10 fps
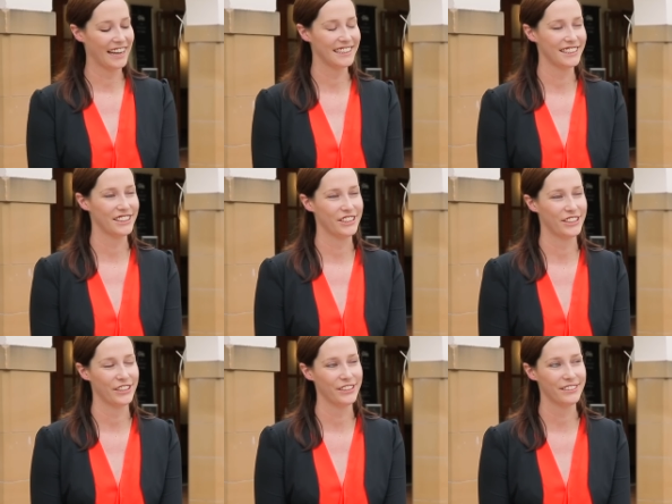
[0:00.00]
And did you
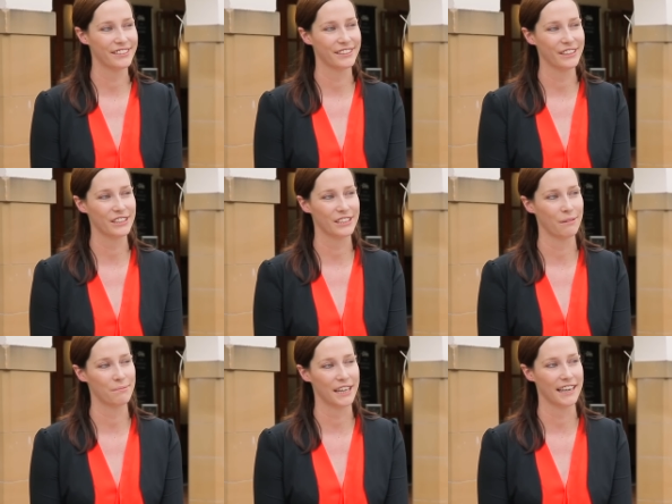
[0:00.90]
choose your
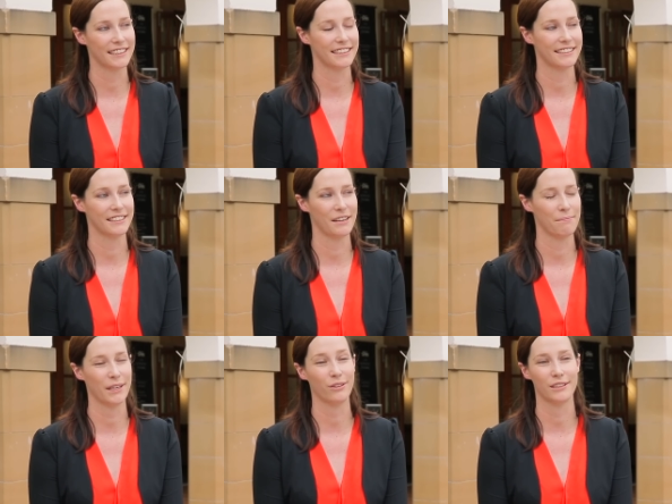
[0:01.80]
subjects
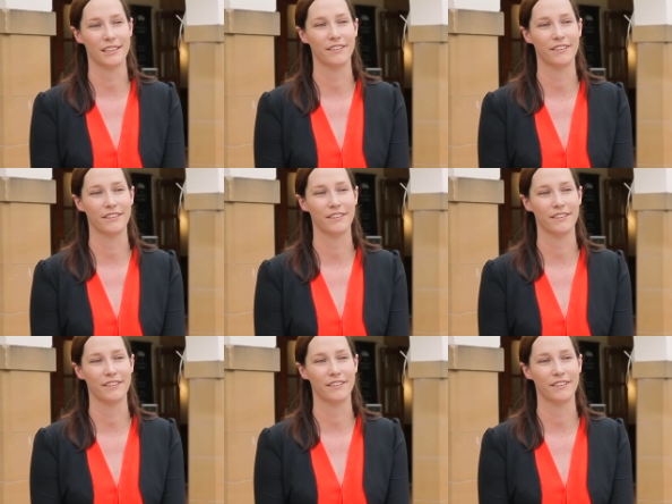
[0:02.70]
because